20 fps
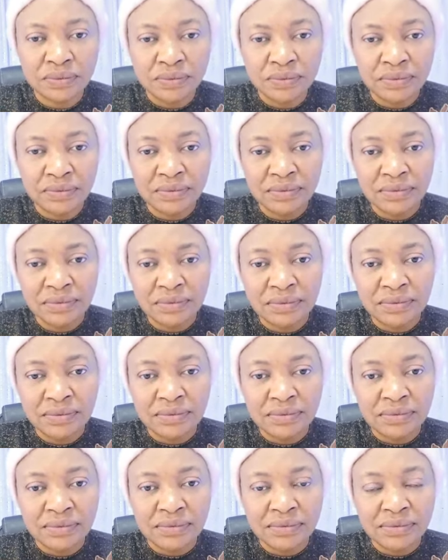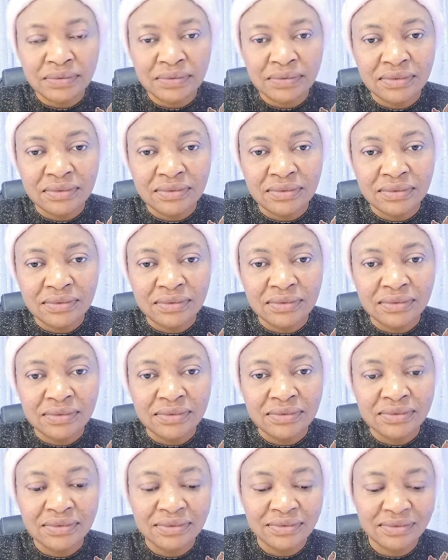
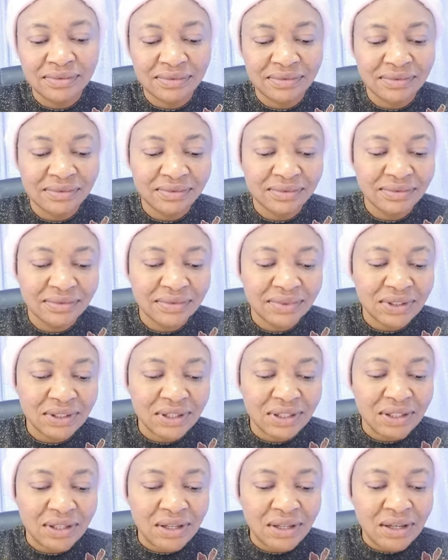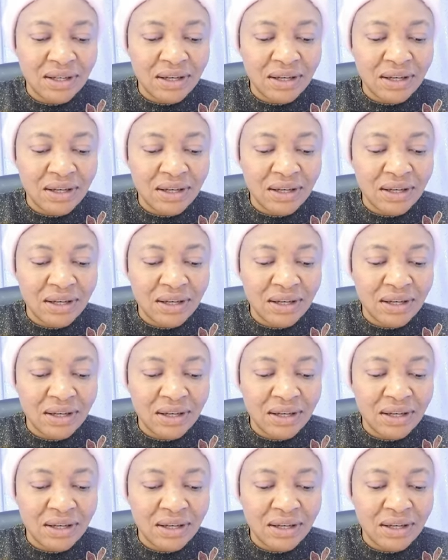(no one is talking)